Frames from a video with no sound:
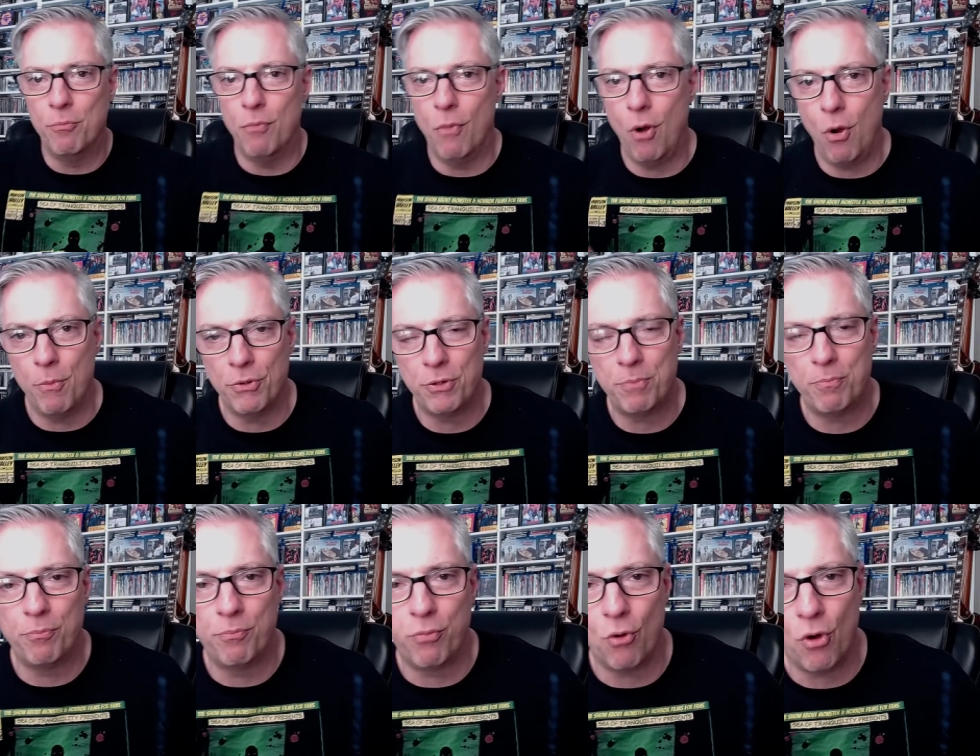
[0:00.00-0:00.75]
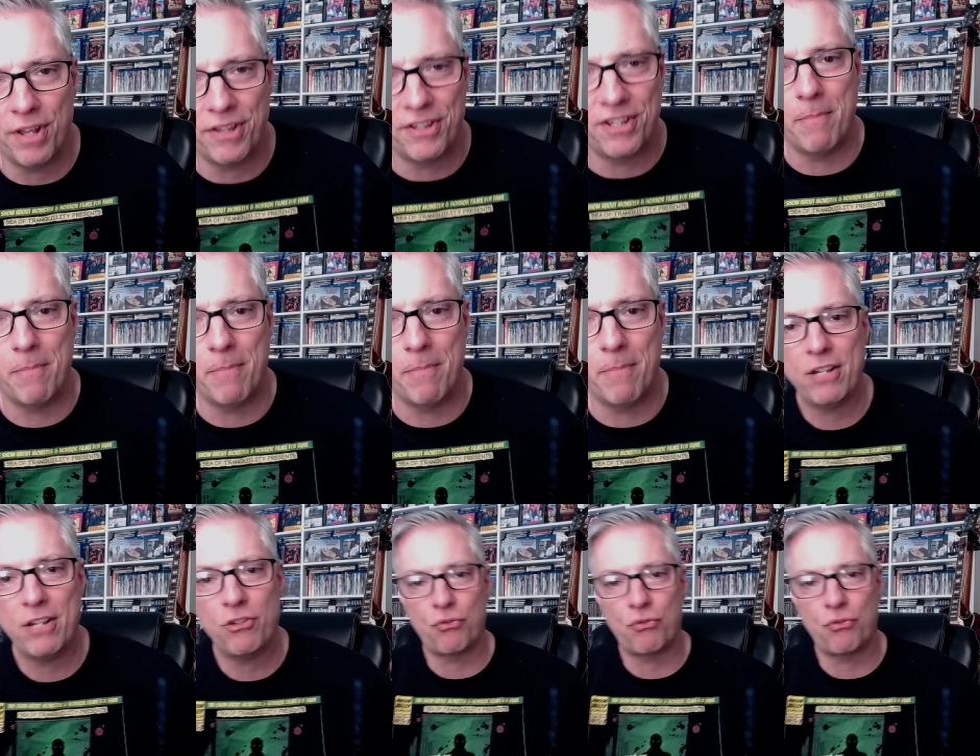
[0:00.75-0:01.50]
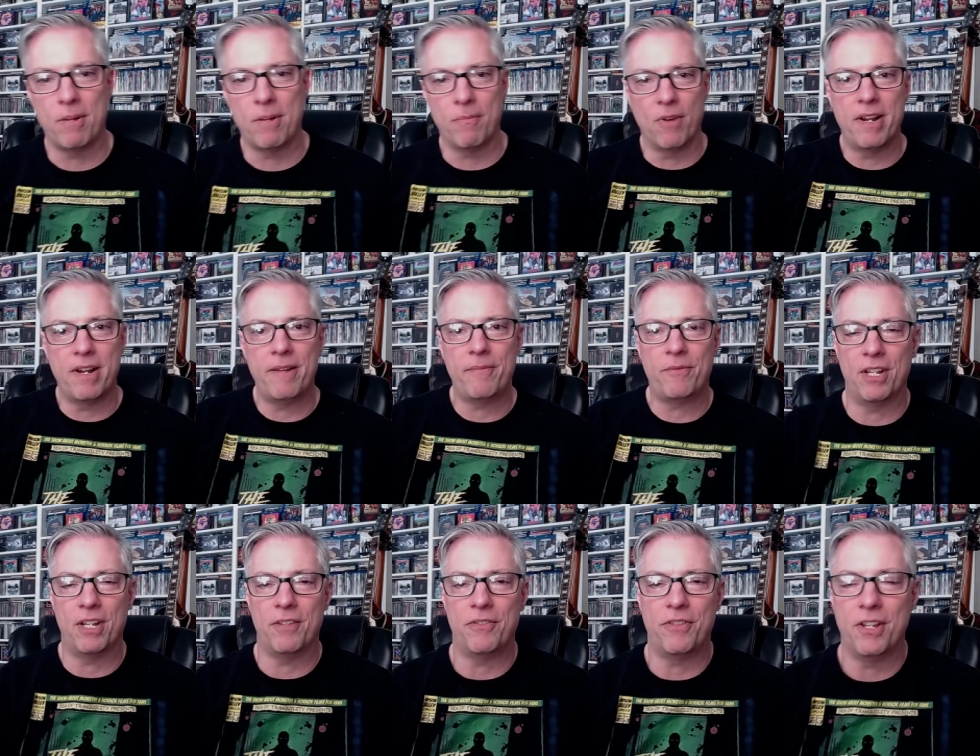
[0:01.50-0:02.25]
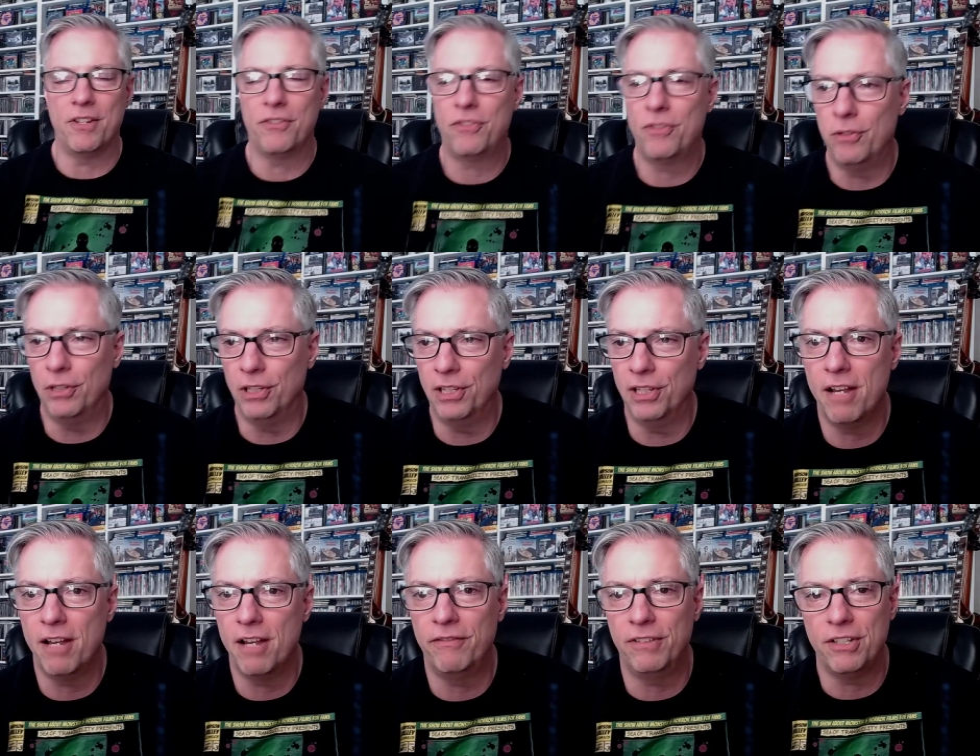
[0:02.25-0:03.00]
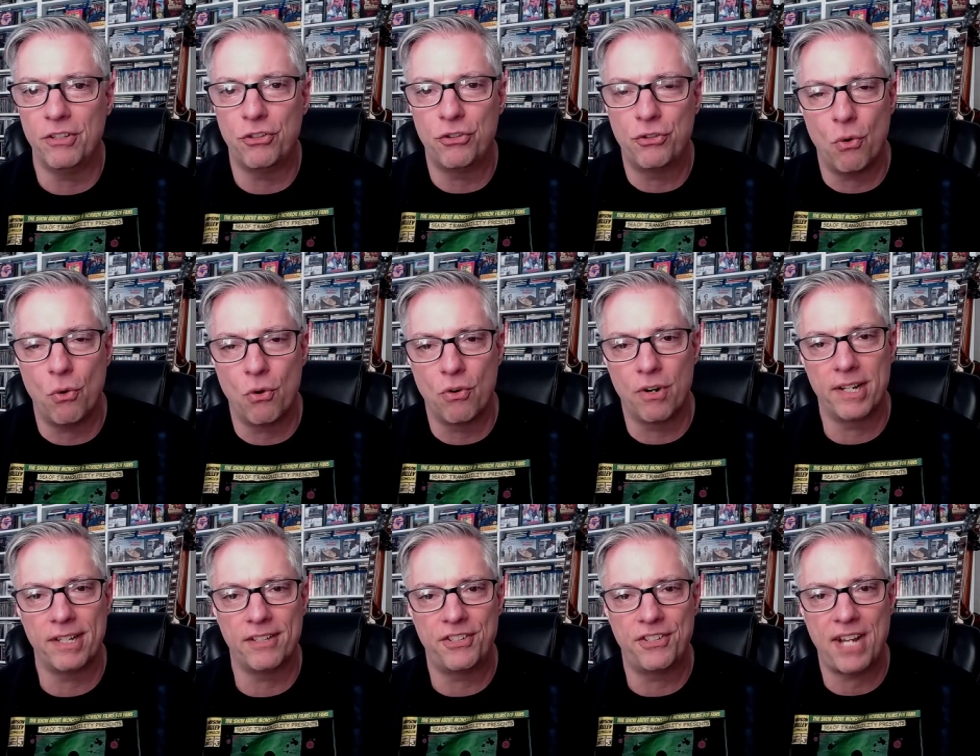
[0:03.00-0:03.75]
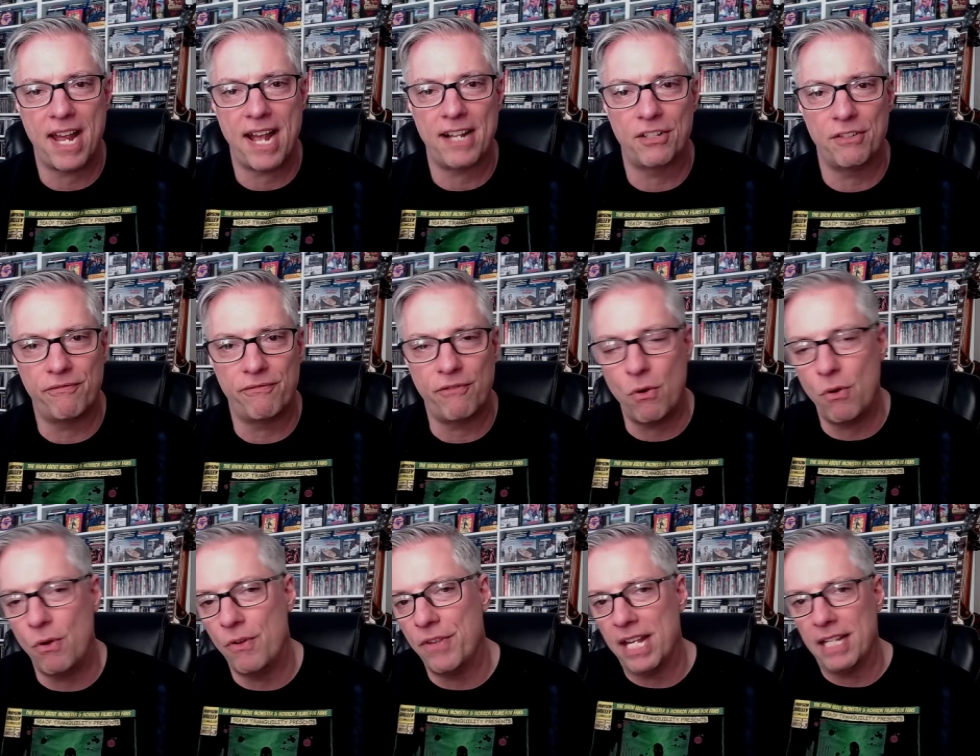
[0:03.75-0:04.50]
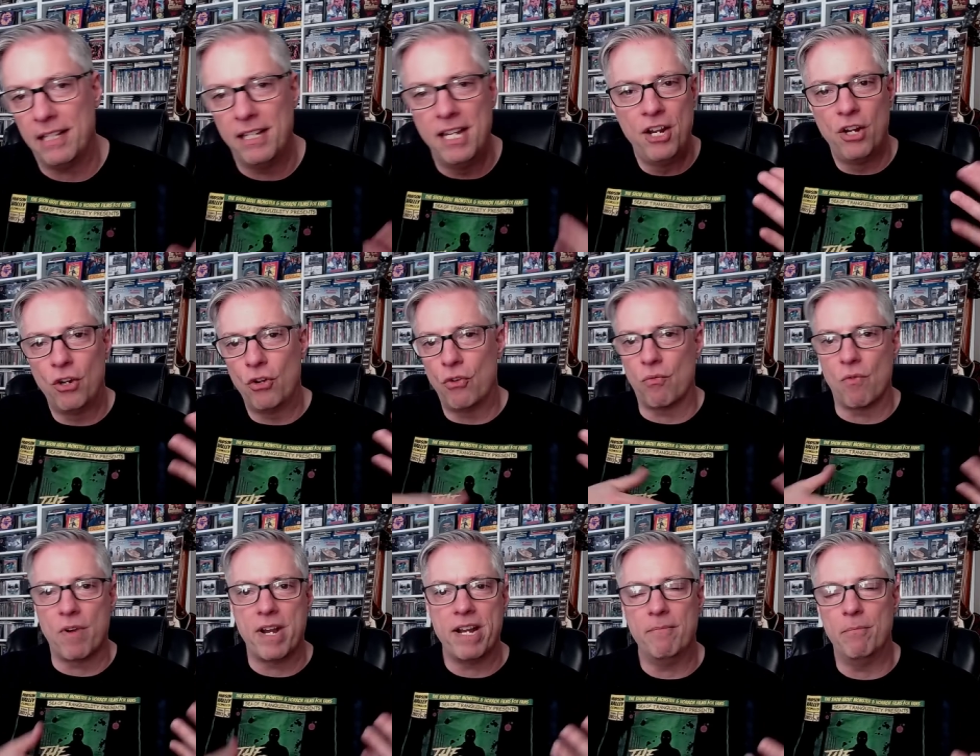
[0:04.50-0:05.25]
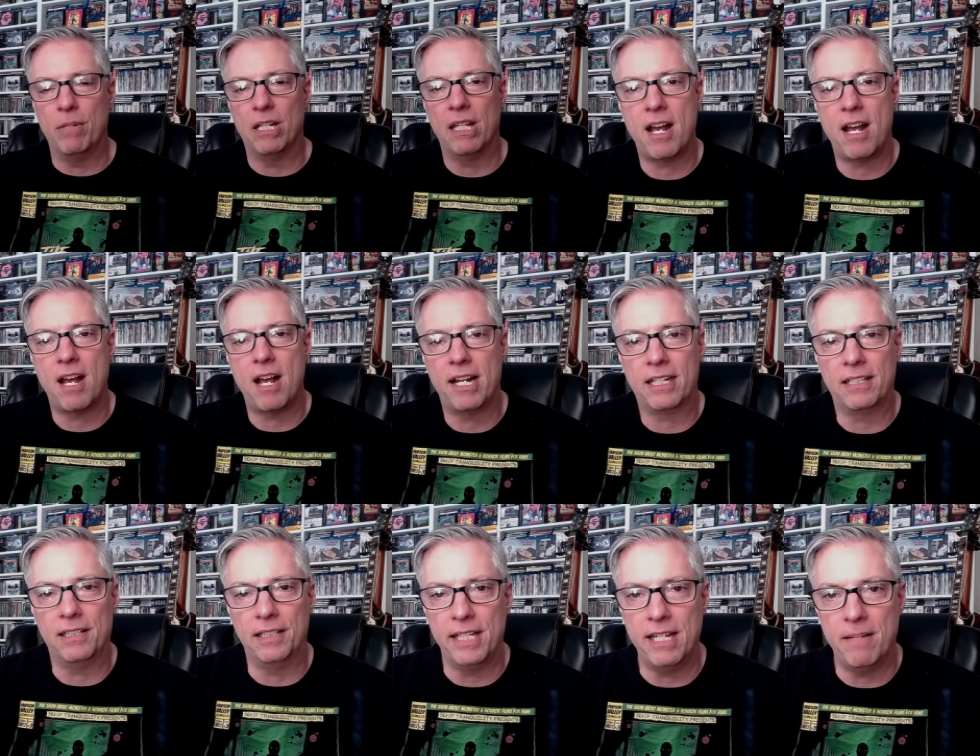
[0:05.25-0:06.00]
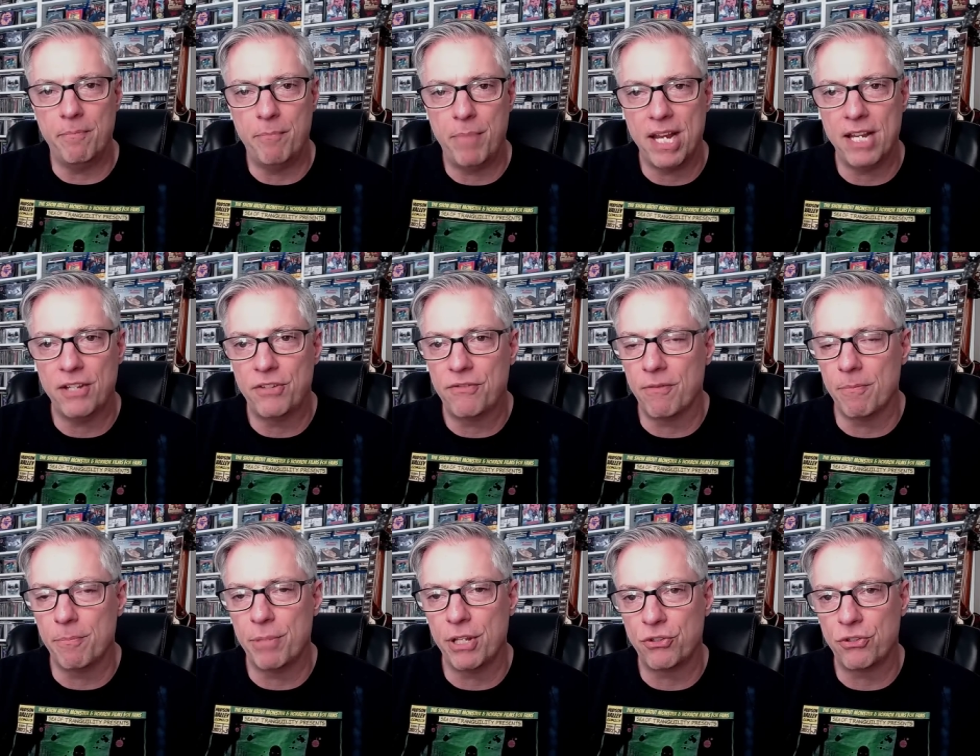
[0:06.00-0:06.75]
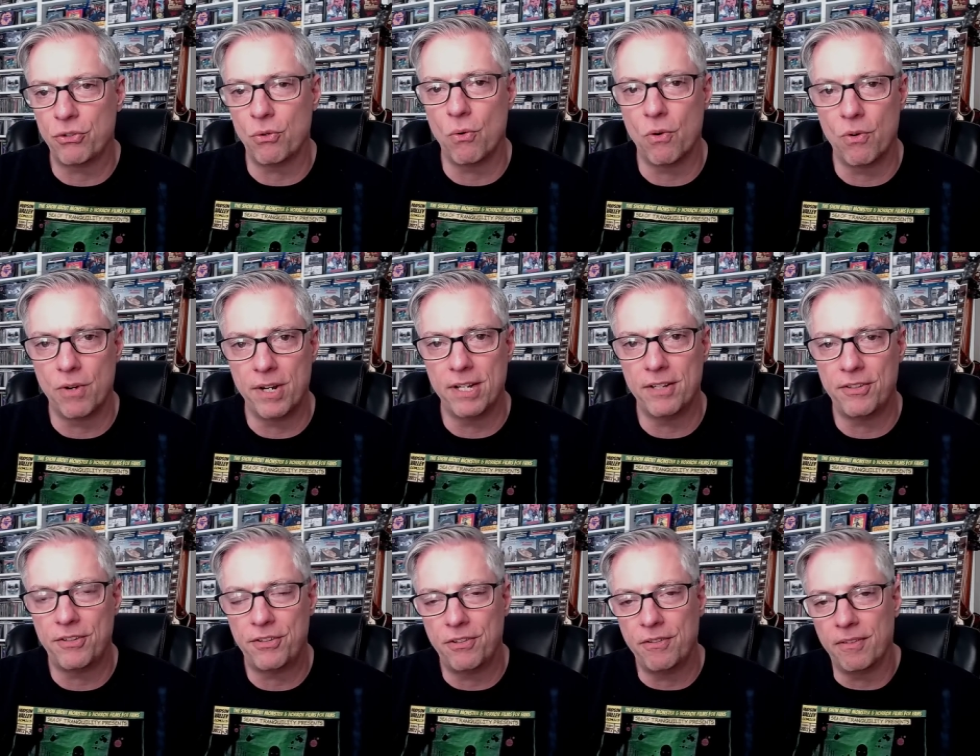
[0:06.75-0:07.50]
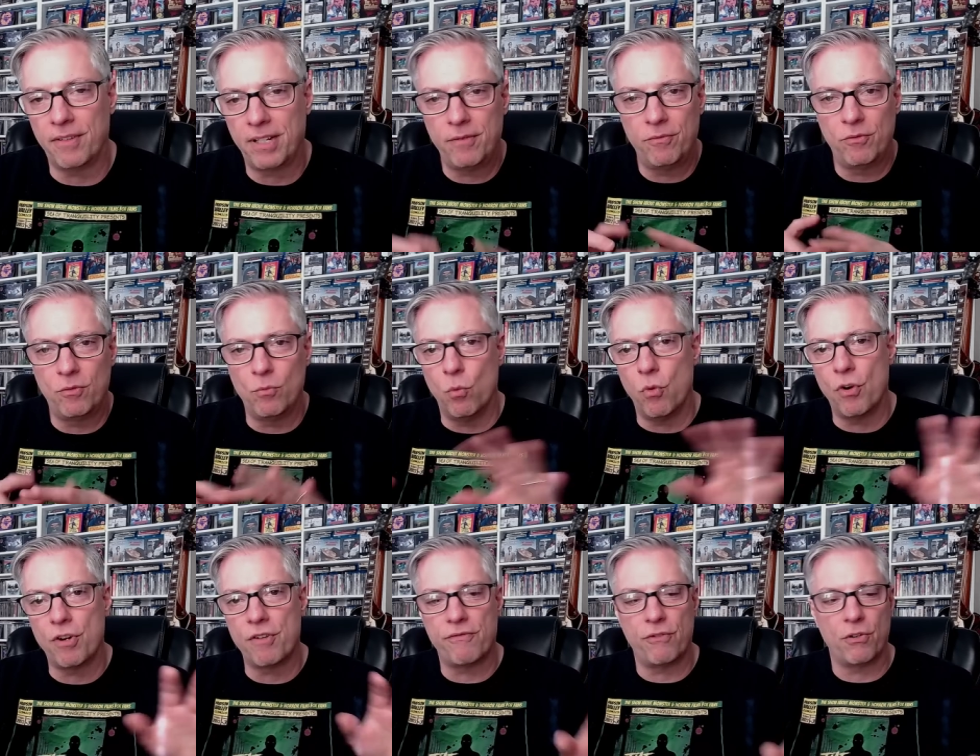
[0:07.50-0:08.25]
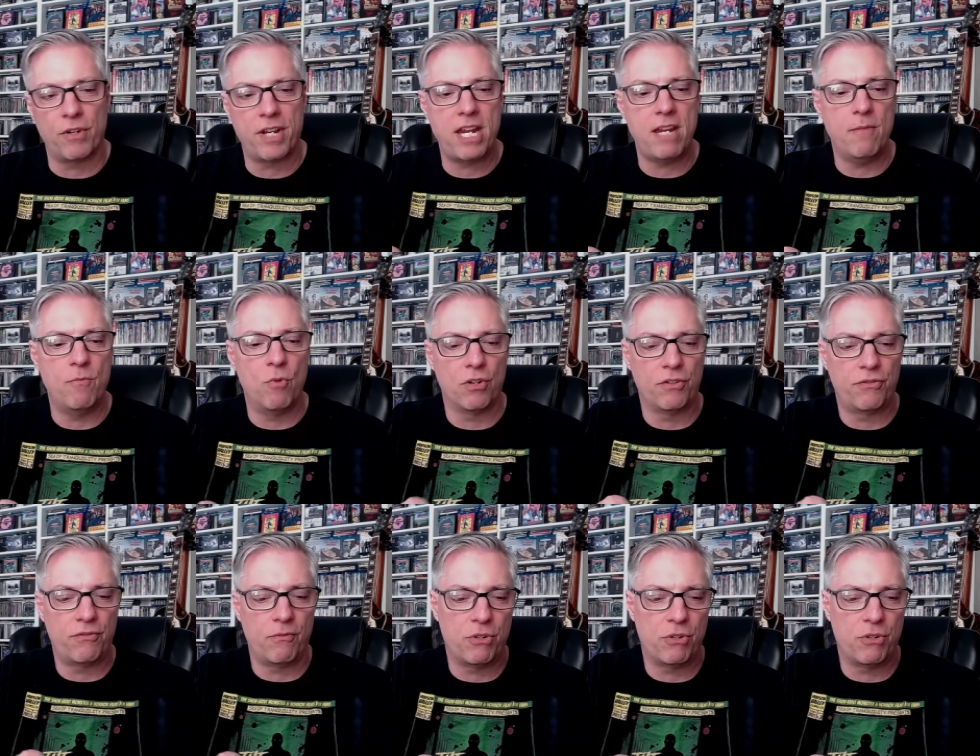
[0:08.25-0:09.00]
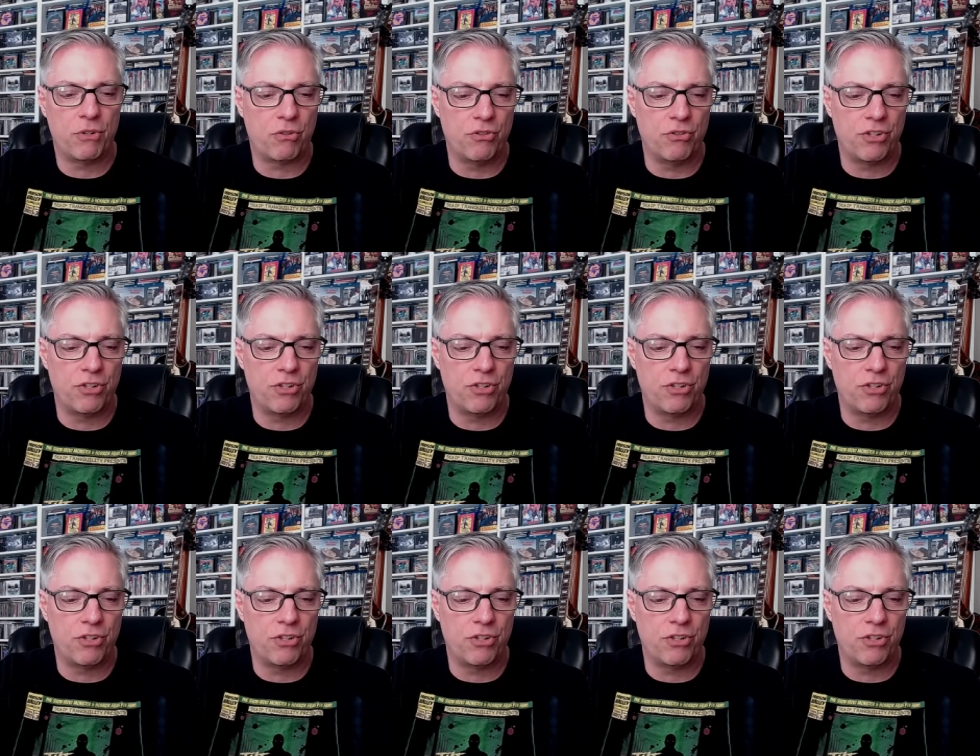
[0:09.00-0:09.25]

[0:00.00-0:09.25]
almost brought into the mainstream, right? That the lovely soaring saxophone, that great melodic lead bass from Pastorius, the wonderful keyboards from Mr.